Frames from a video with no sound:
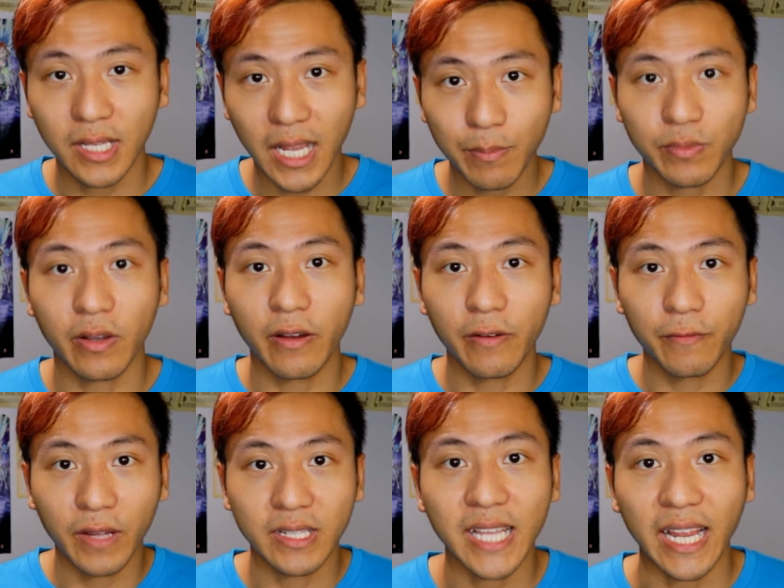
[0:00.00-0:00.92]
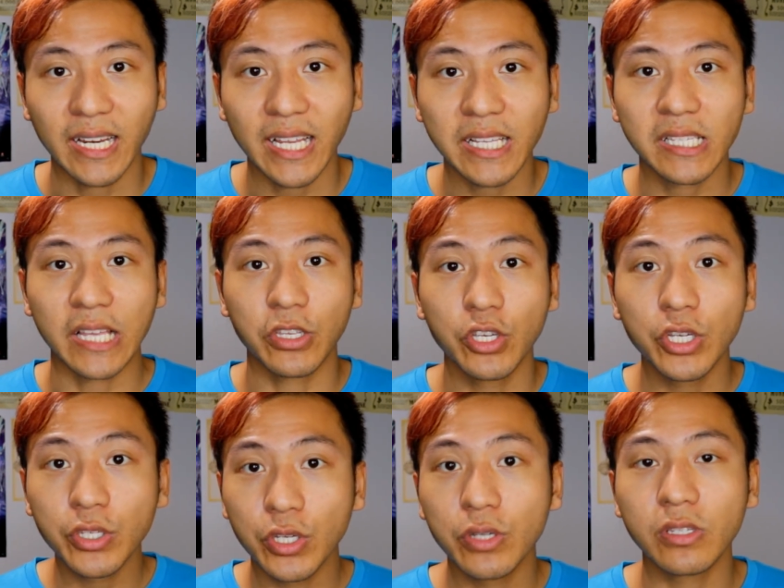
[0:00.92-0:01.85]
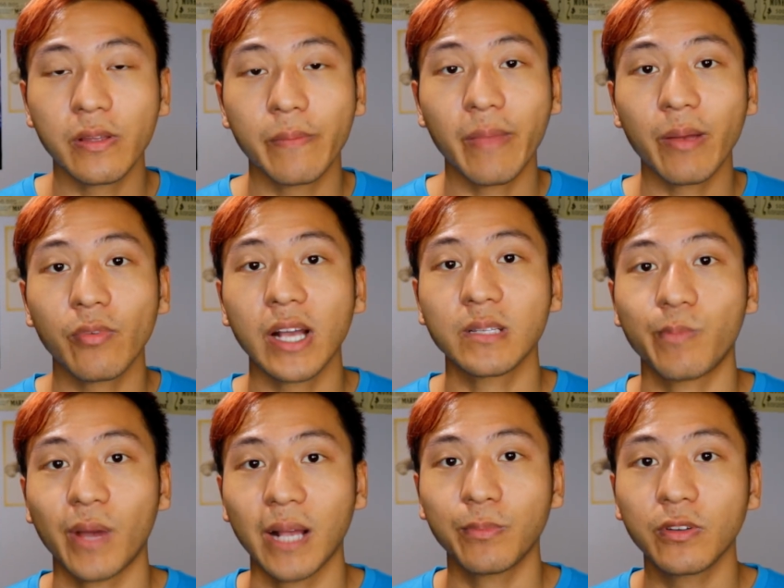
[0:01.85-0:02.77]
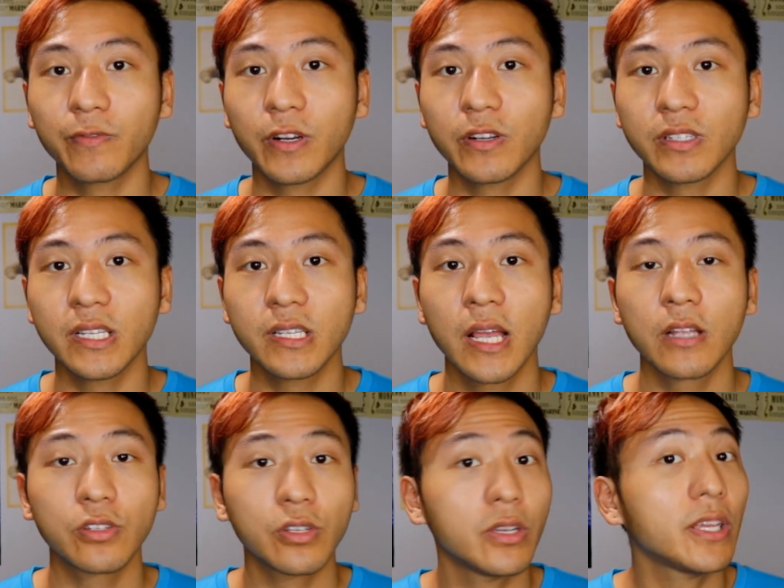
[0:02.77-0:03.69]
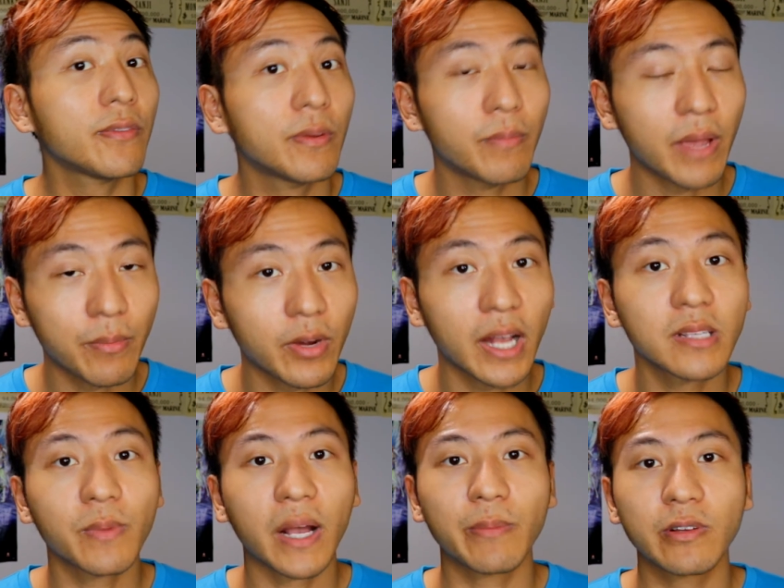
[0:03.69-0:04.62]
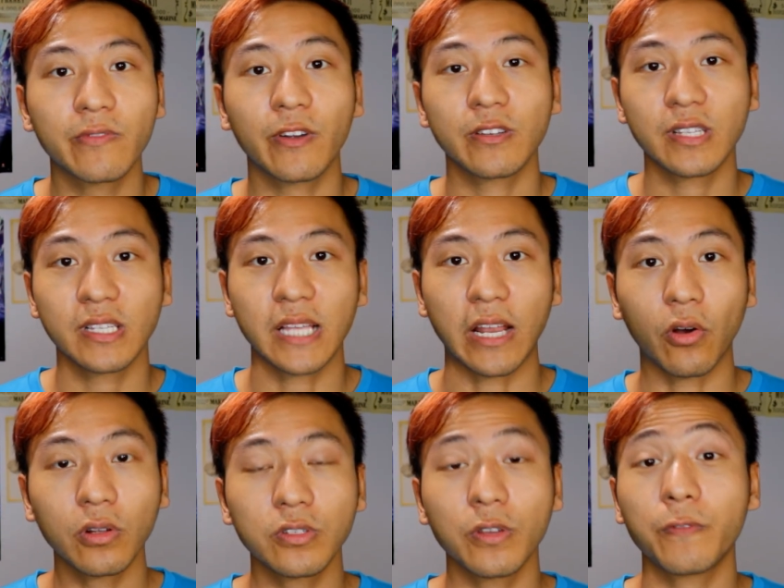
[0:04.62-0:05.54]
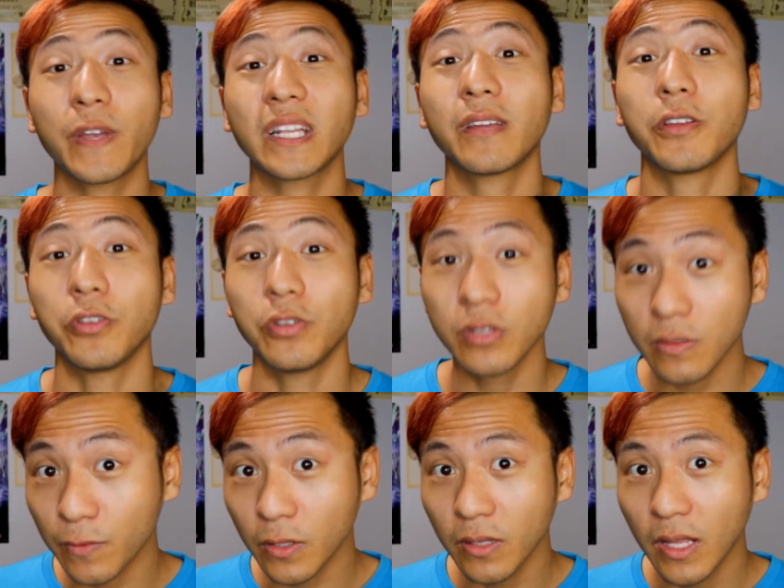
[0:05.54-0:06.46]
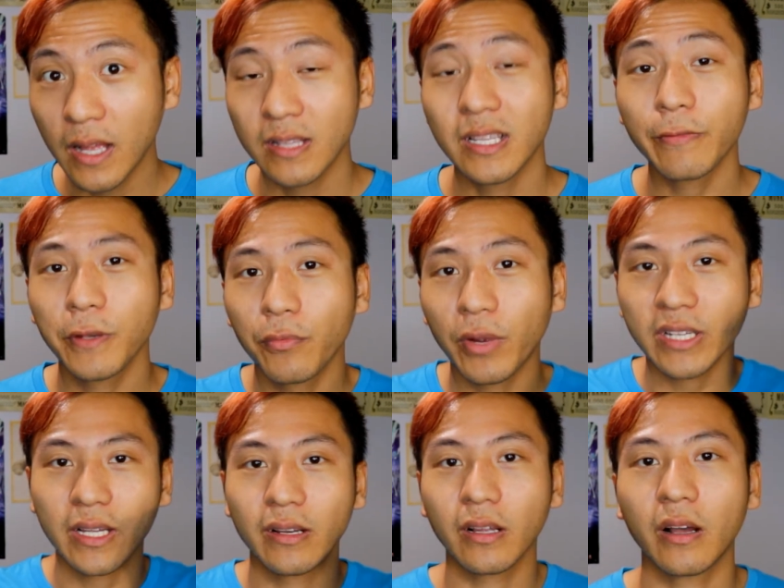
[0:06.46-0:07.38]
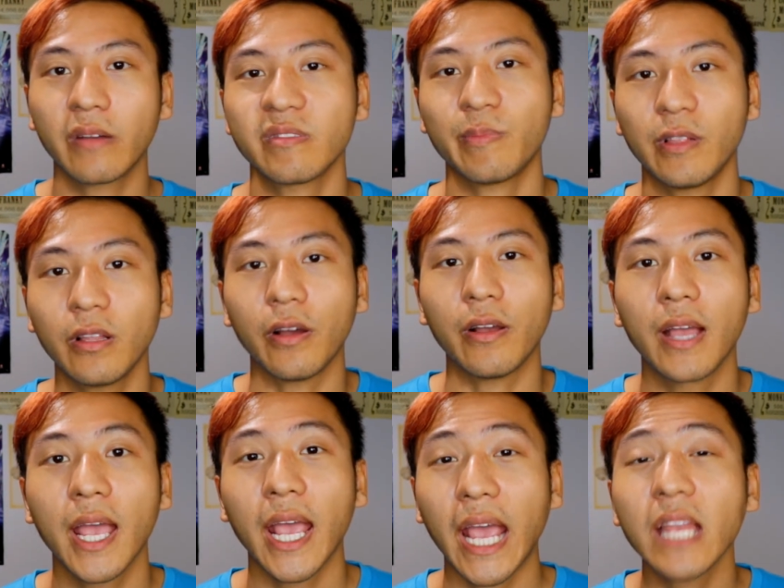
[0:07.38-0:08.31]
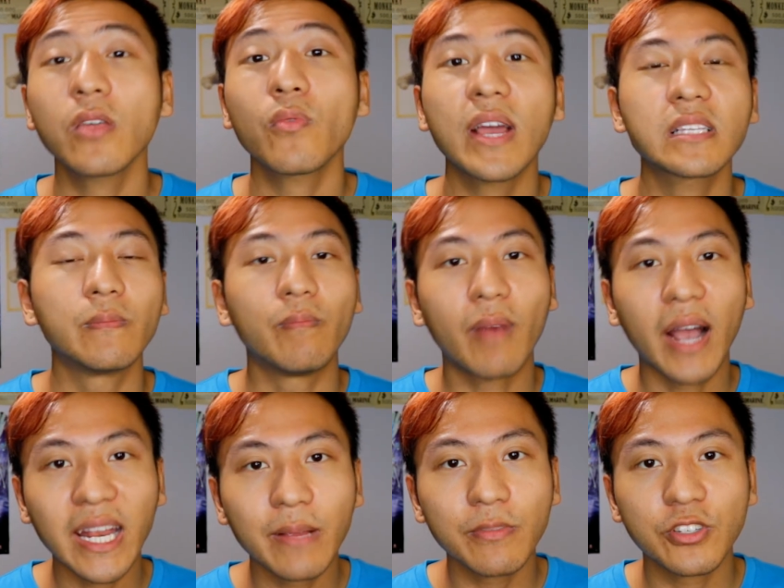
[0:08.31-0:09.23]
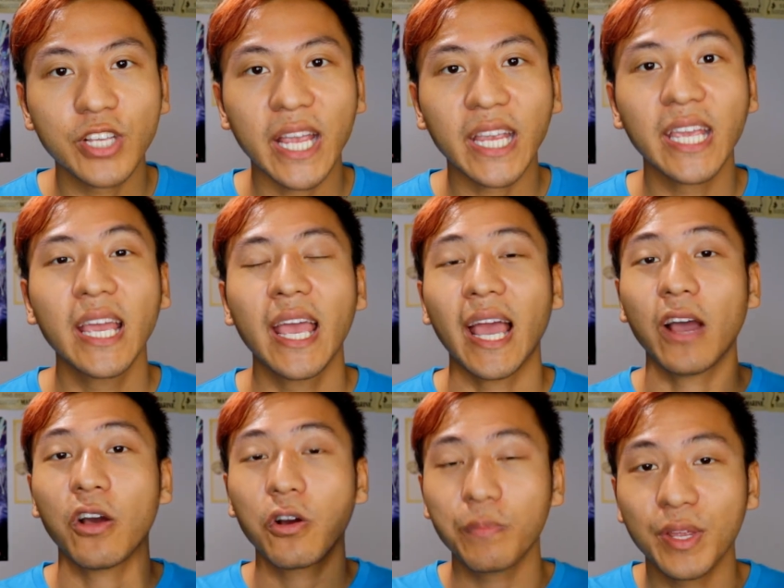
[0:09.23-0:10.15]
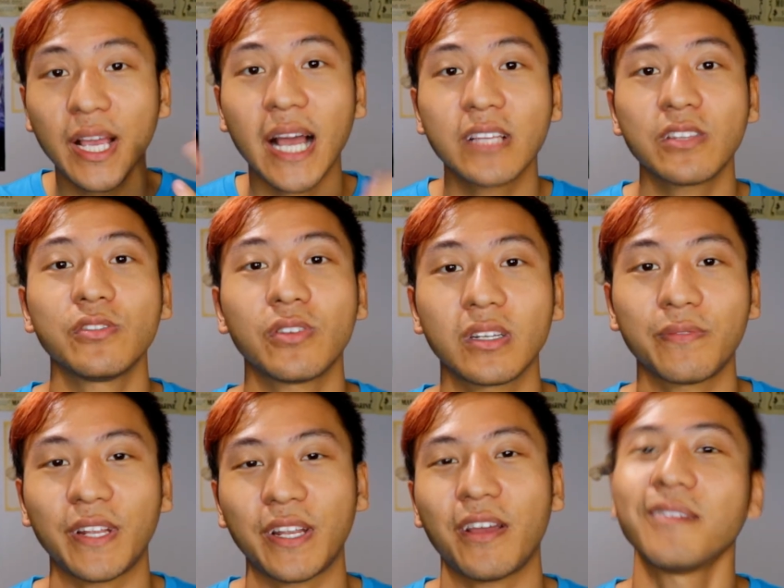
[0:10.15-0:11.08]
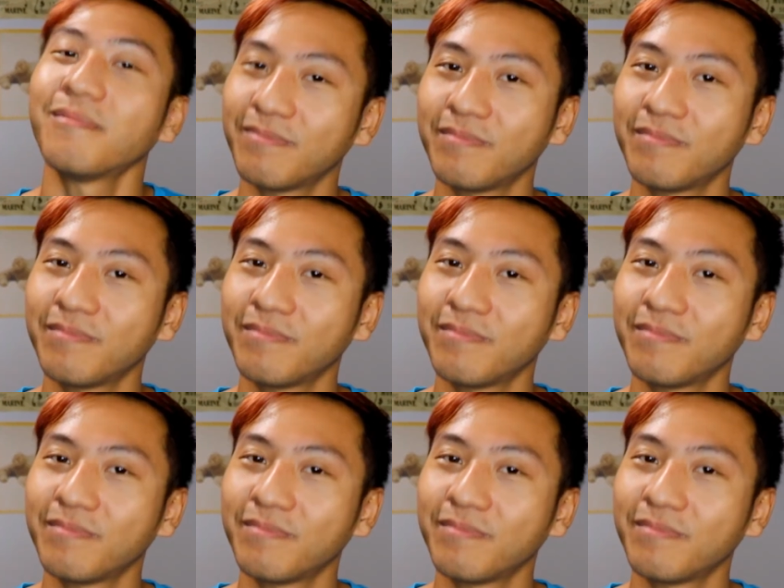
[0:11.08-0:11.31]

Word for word: type of uh, techniques that you use to memorize Bible verses. Do you even memorize Bible verses at all? Do you think they're useful? Definitely write down in the comments below. Anyways, my name is Jake. I hope you guys enjoy this video.